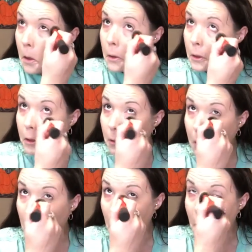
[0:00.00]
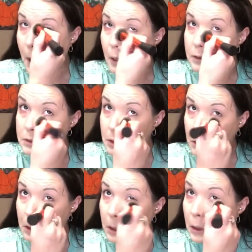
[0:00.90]
You get a little
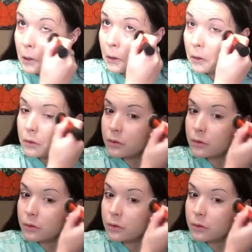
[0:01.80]
magazine,